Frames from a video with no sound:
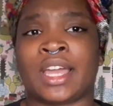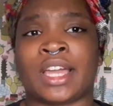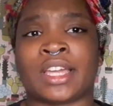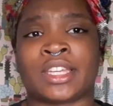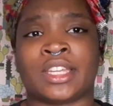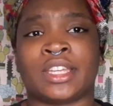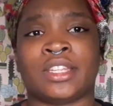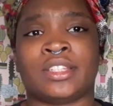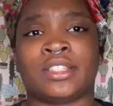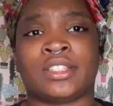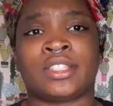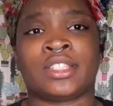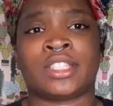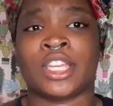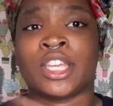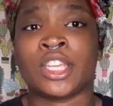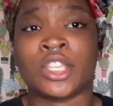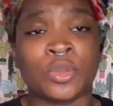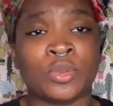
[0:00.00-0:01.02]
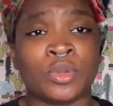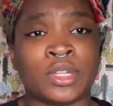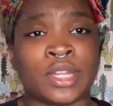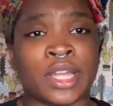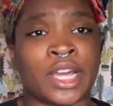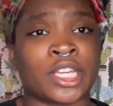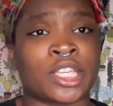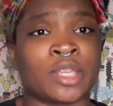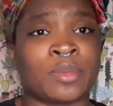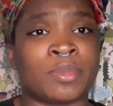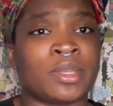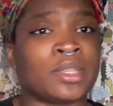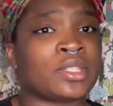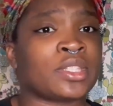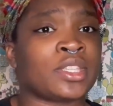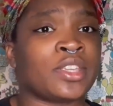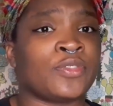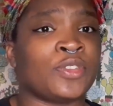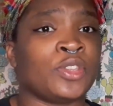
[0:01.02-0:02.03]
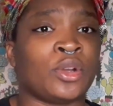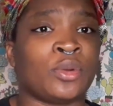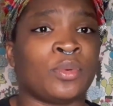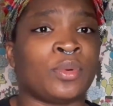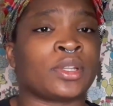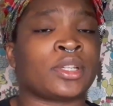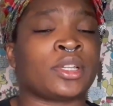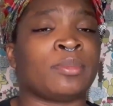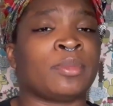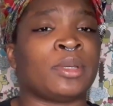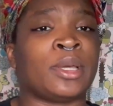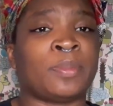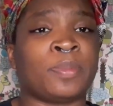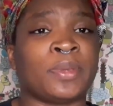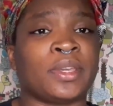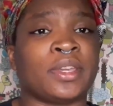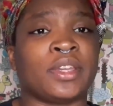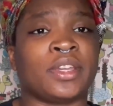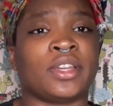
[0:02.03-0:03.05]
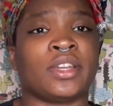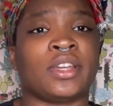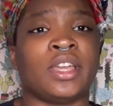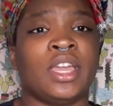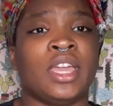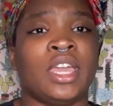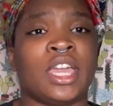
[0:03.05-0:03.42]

I can send you the documents if you don't want to come up here.